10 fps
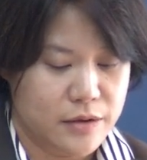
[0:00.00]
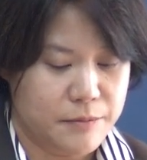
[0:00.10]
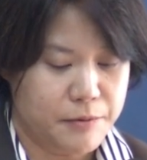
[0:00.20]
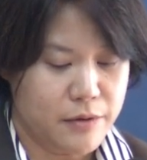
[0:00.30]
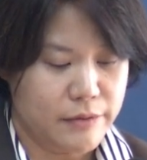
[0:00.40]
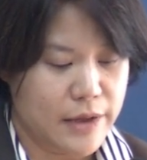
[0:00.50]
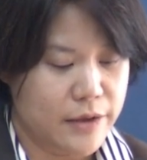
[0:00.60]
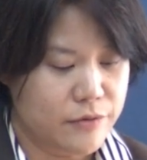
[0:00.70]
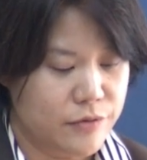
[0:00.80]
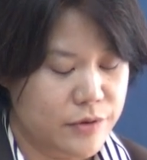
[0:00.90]
The program
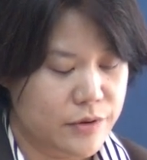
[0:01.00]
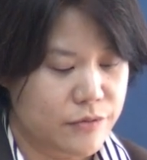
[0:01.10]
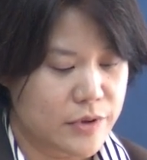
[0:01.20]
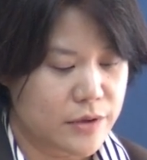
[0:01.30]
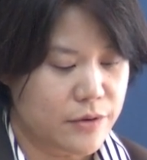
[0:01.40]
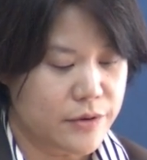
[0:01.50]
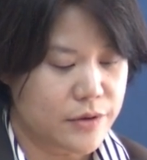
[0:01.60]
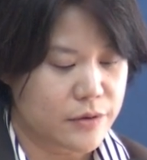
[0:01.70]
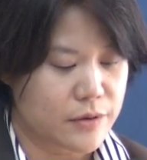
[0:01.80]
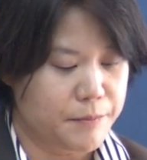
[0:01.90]
includes the
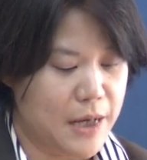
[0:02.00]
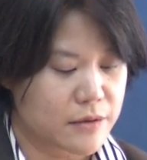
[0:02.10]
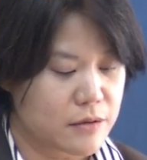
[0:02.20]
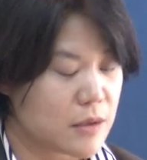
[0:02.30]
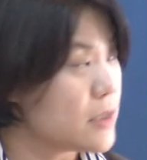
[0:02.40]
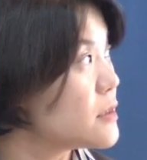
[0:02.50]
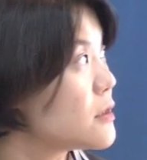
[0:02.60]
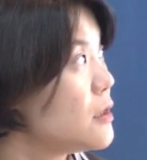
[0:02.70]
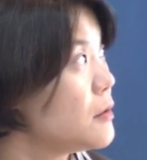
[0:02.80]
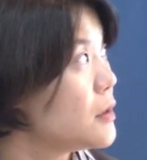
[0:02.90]
research on the
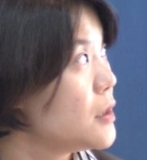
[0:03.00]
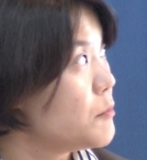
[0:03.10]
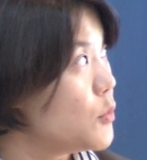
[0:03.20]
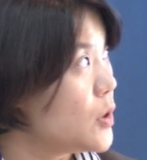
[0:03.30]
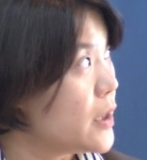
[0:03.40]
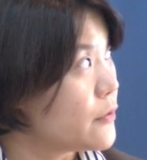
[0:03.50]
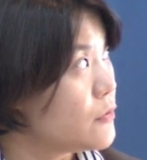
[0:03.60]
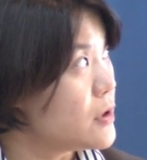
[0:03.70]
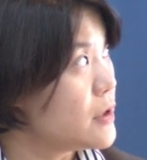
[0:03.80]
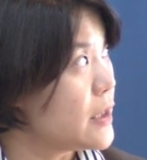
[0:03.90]
pathological,
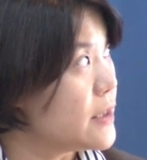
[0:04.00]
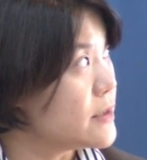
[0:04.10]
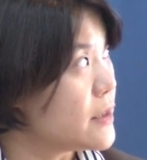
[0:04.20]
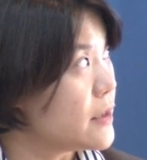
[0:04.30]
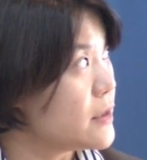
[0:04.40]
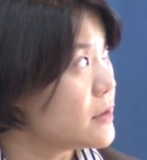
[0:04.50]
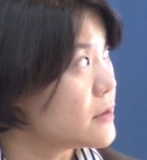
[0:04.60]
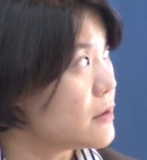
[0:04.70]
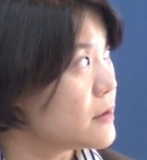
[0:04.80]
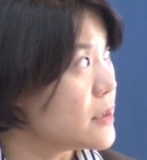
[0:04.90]
molecular, and genetic
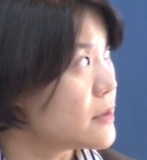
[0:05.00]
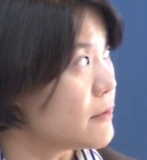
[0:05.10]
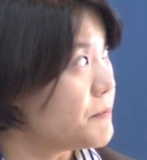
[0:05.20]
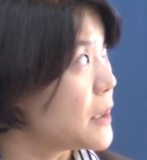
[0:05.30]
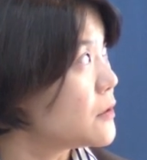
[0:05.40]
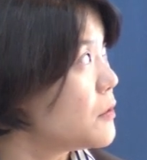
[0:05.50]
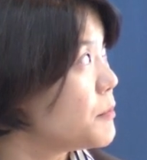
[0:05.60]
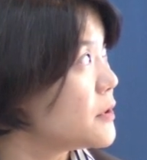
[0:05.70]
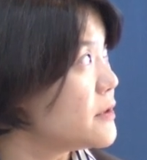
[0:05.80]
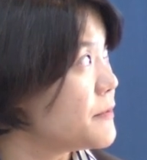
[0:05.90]
studies of
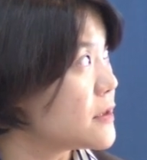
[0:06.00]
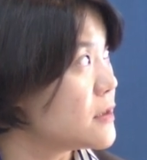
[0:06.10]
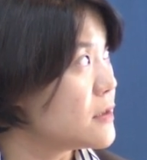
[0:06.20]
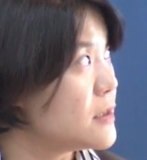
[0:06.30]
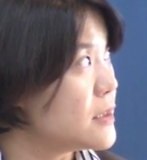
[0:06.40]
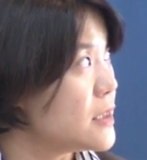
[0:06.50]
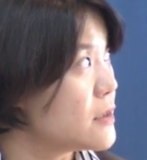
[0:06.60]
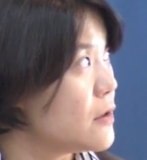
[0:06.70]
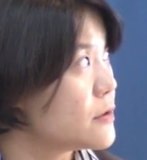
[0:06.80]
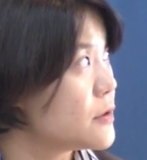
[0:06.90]
vector-borne infectious
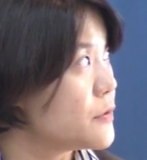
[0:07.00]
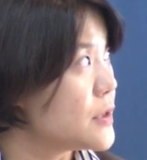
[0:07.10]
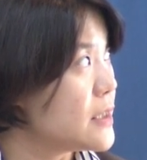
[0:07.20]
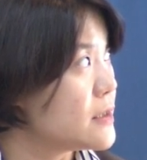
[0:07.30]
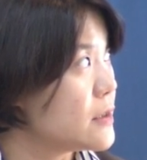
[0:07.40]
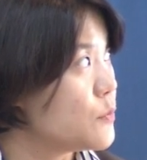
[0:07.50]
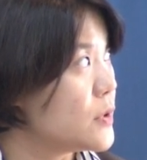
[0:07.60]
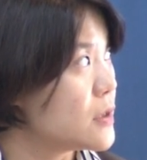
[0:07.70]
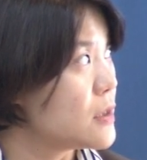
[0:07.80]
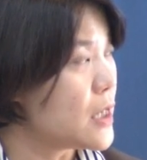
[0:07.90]
disease associated
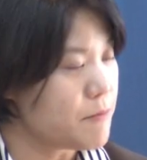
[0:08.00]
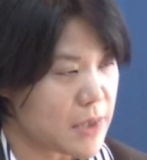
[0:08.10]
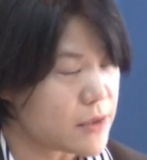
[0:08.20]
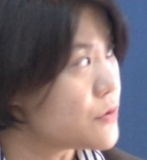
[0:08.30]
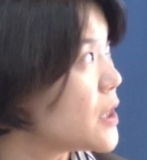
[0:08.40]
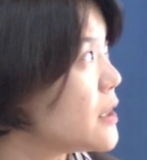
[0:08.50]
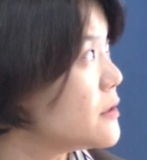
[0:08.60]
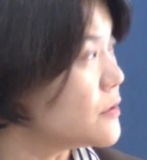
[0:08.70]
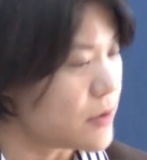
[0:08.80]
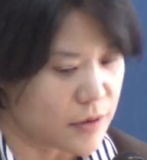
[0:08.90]
with climate
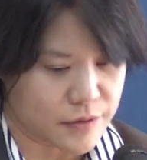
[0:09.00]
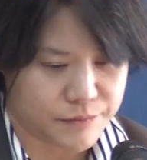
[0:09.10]
change.